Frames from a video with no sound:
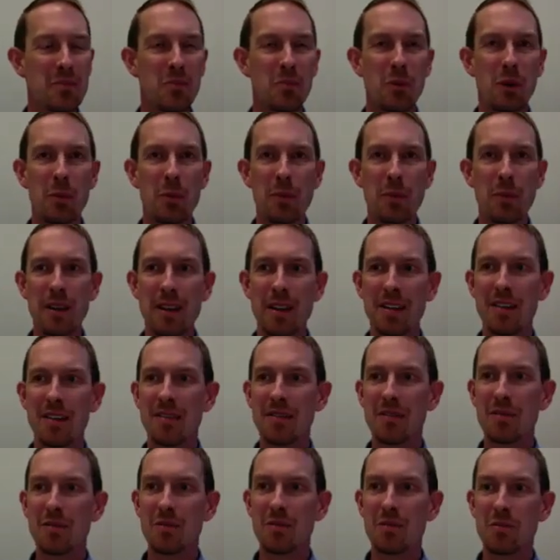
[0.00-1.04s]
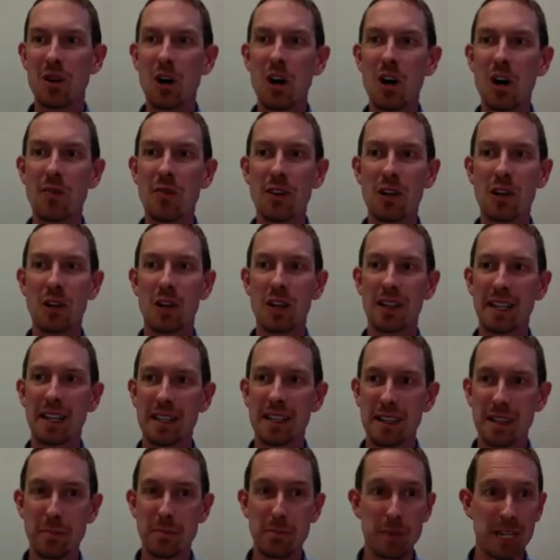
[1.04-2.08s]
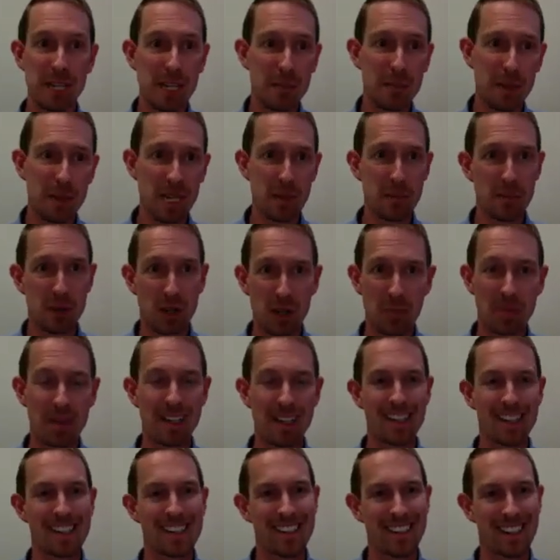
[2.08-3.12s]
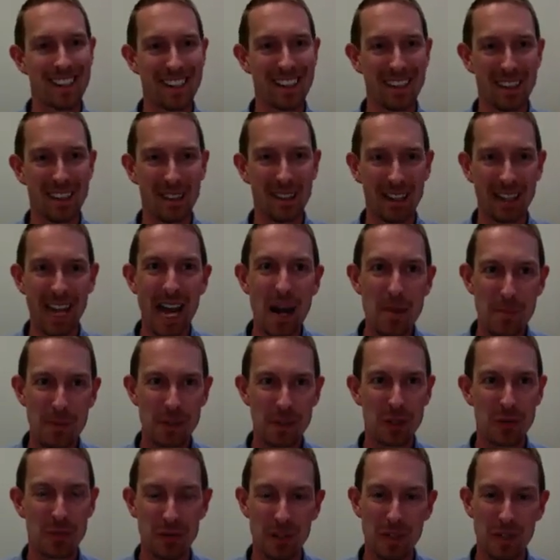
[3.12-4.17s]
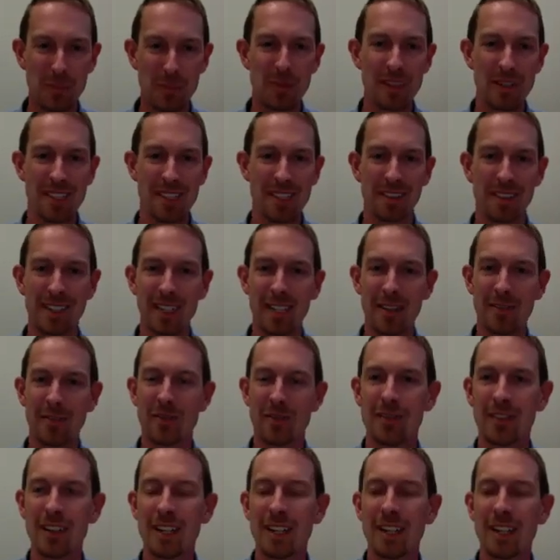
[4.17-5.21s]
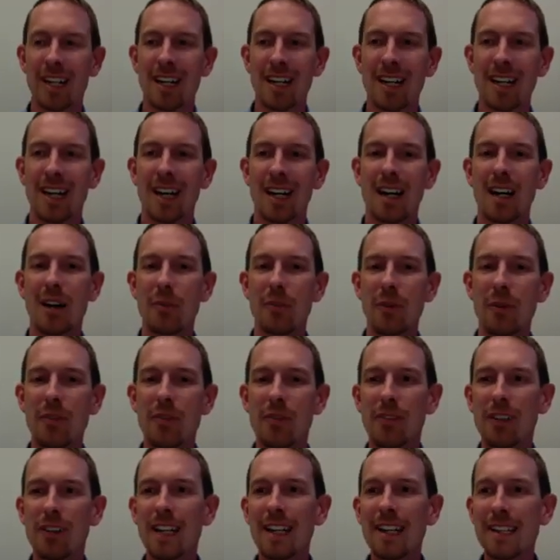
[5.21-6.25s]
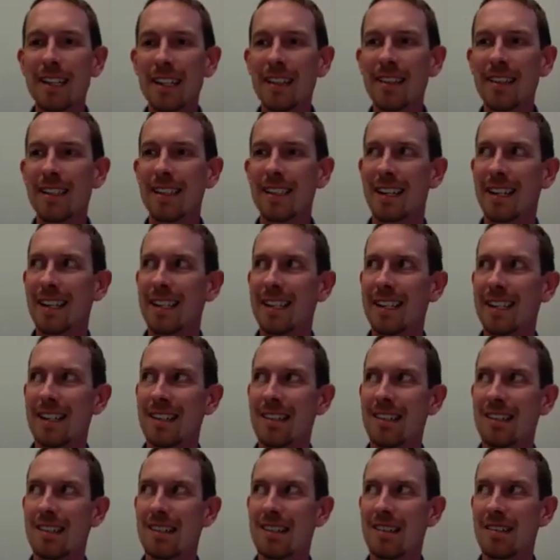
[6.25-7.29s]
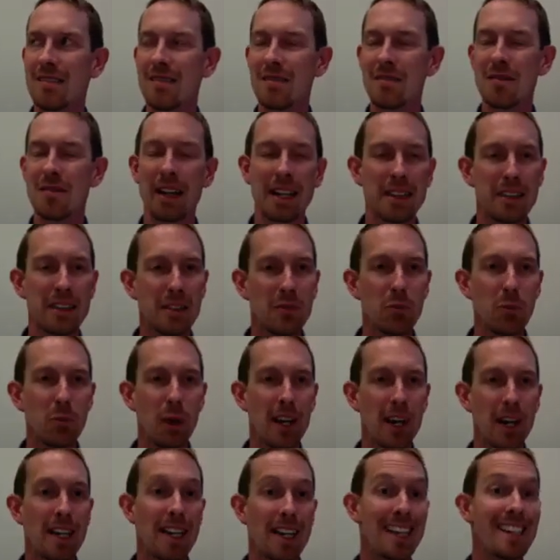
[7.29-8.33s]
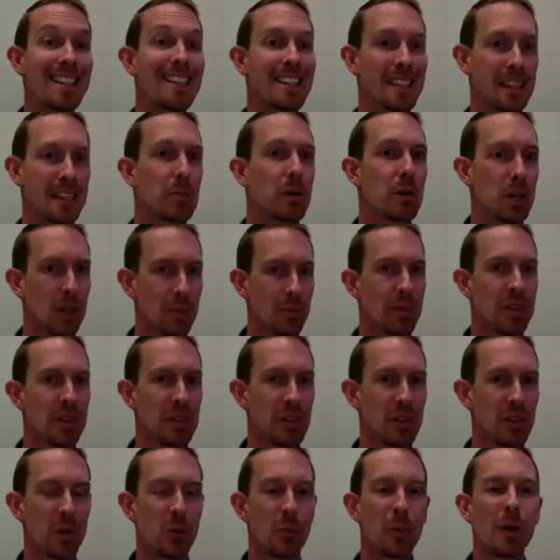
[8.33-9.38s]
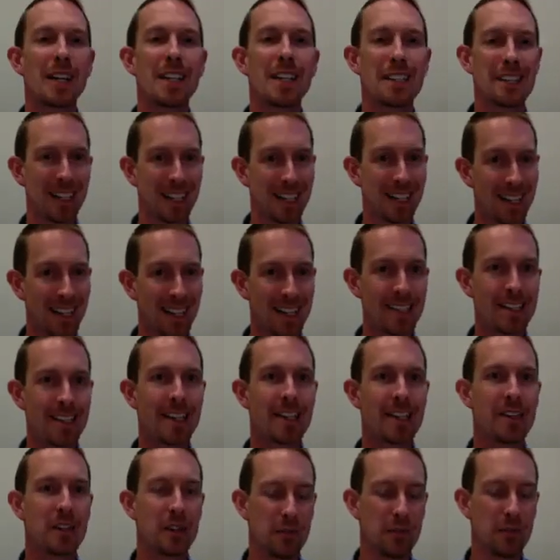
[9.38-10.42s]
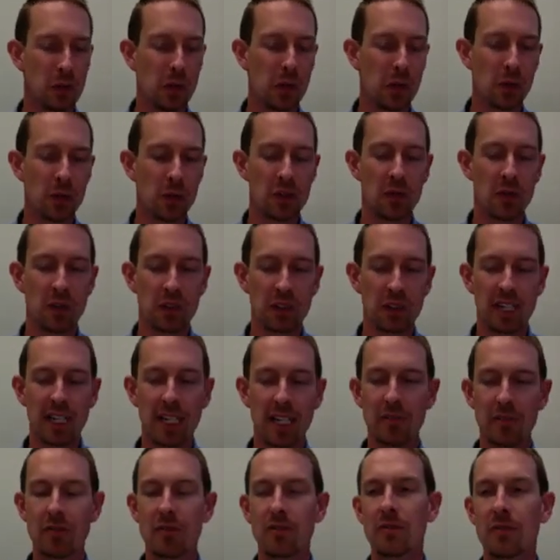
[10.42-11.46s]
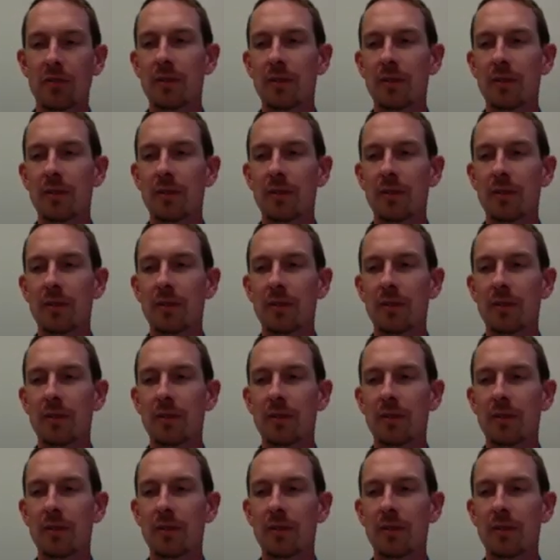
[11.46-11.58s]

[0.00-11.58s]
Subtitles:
what we often call like the big P purpose, like the capital purpose in life, reflecting this idea, like what is the purpose, or what is the content of your goals for life.